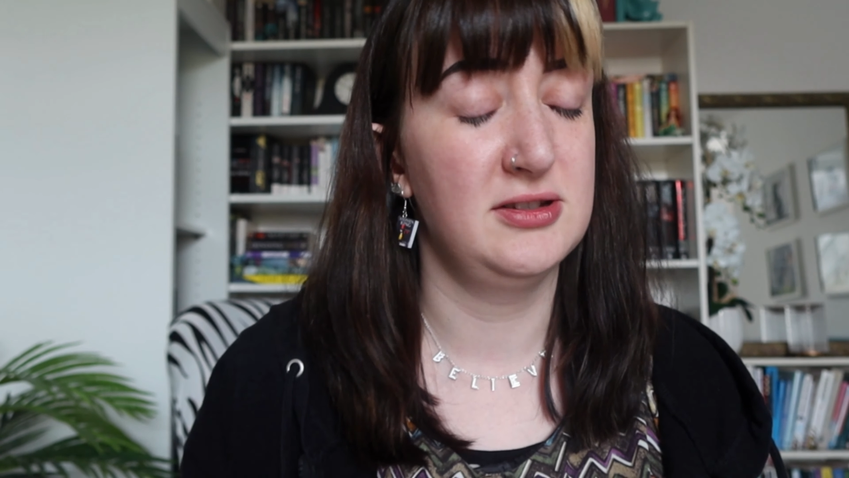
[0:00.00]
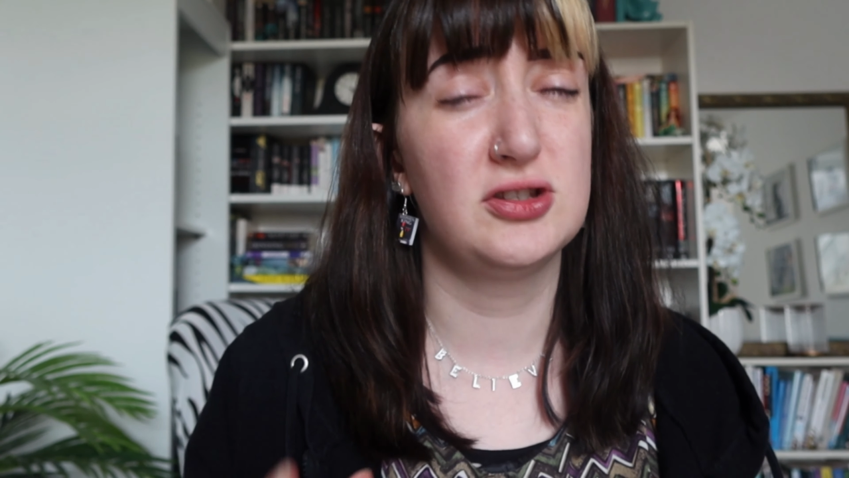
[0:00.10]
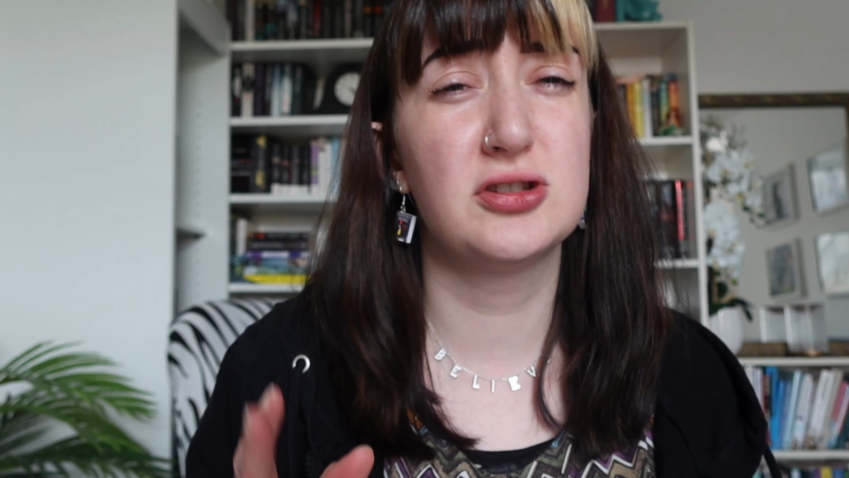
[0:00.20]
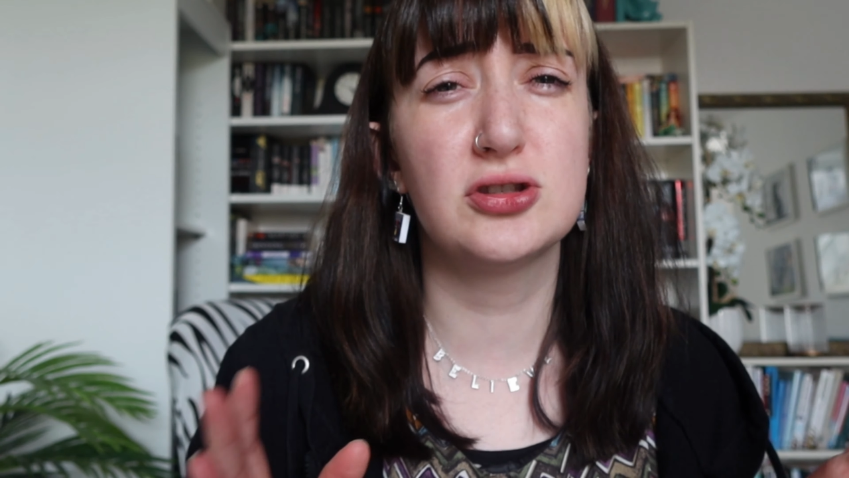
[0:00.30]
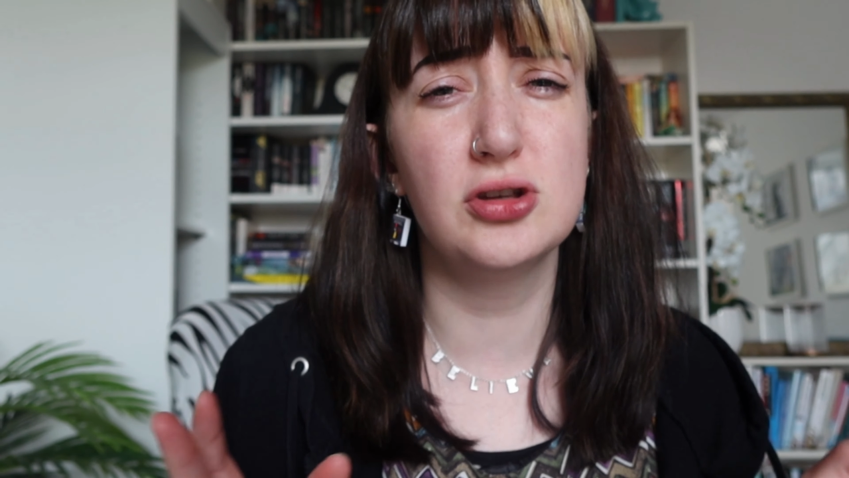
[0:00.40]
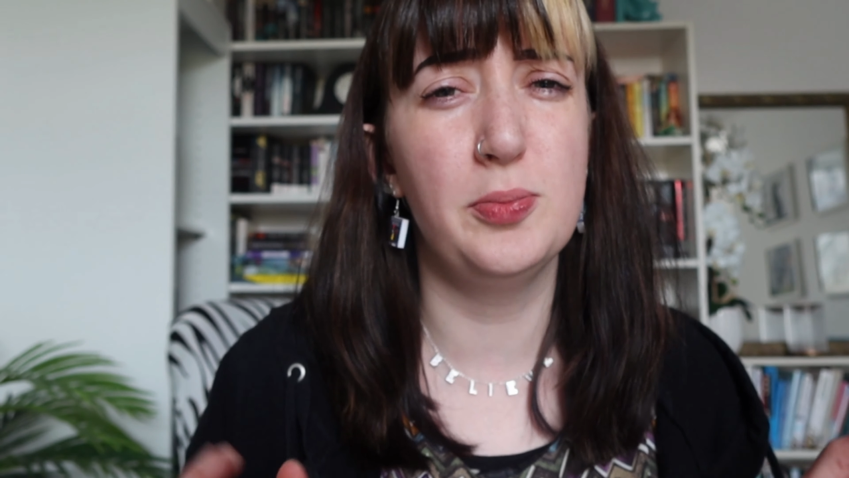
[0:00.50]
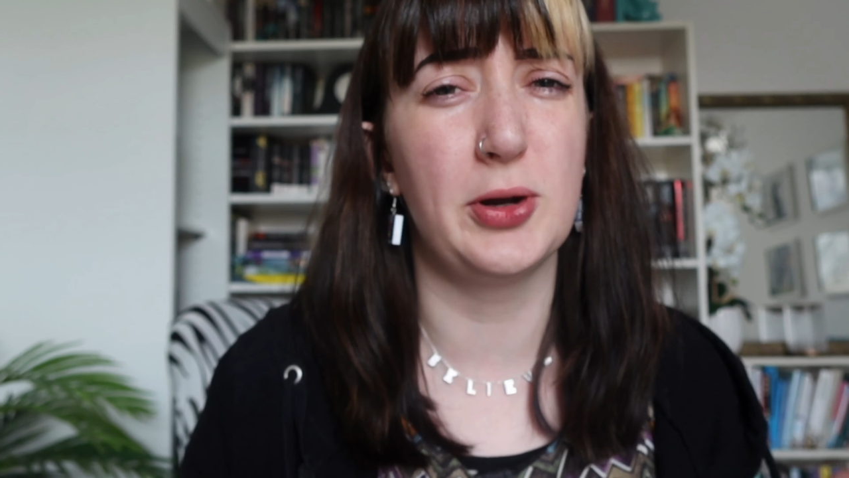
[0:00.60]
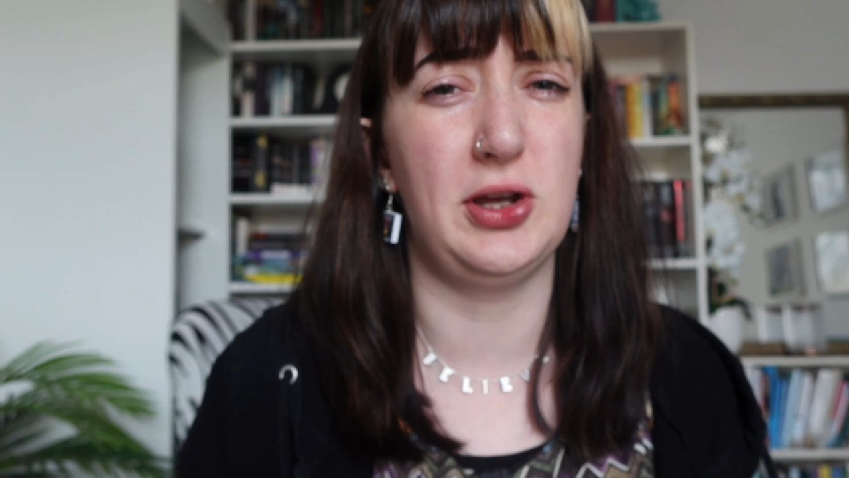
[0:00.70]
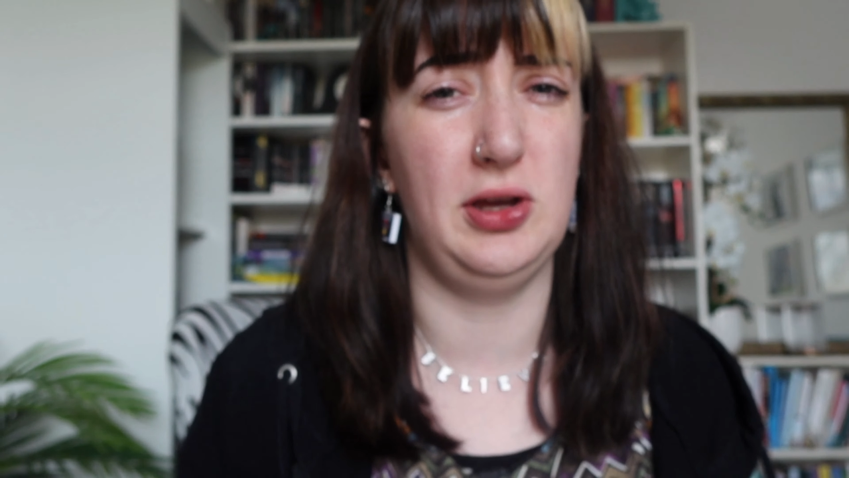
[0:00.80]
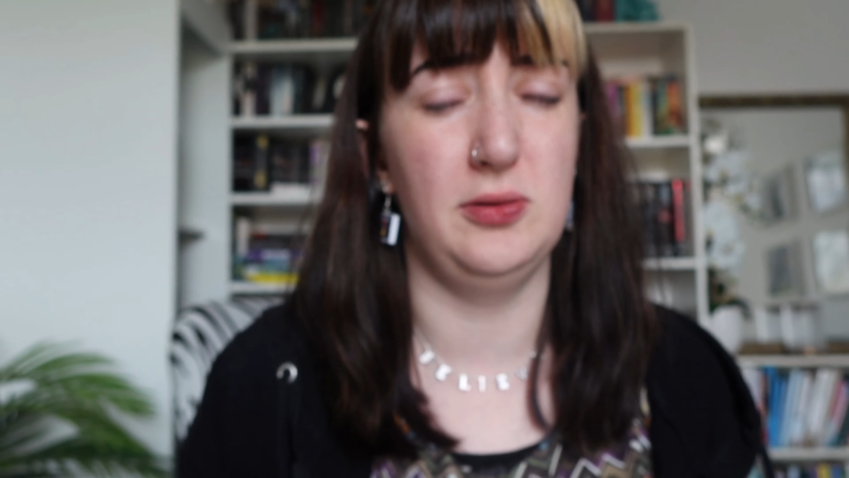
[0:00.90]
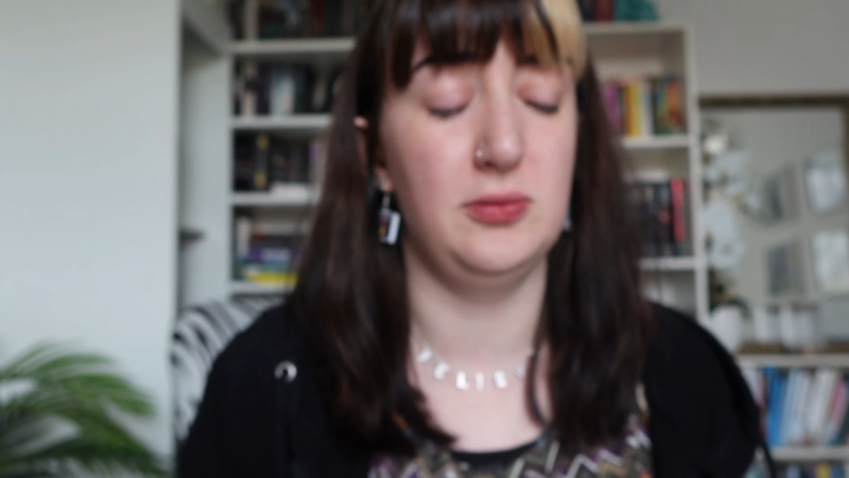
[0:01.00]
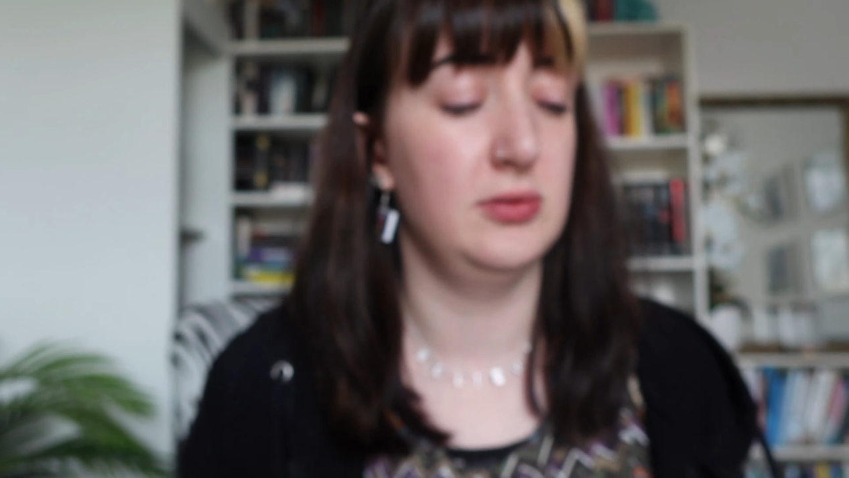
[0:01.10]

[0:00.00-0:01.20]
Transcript: Super cute.